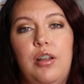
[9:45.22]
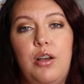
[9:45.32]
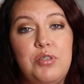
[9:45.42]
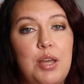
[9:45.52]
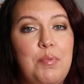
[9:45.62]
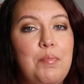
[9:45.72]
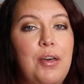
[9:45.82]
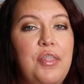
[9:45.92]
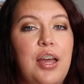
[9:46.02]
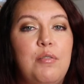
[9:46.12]
I was happy
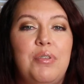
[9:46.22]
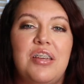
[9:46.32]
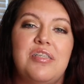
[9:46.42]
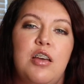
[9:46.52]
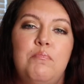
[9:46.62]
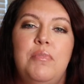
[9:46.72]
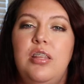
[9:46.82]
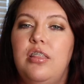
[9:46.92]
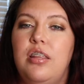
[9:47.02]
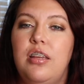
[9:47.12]
about that because that
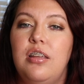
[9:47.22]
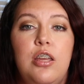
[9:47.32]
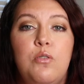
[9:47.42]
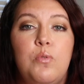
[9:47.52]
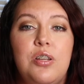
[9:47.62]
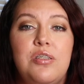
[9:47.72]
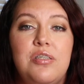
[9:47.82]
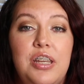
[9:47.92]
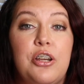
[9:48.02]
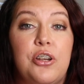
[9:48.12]
meant the end was
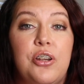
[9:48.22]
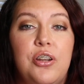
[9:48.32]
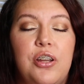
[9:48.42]
near.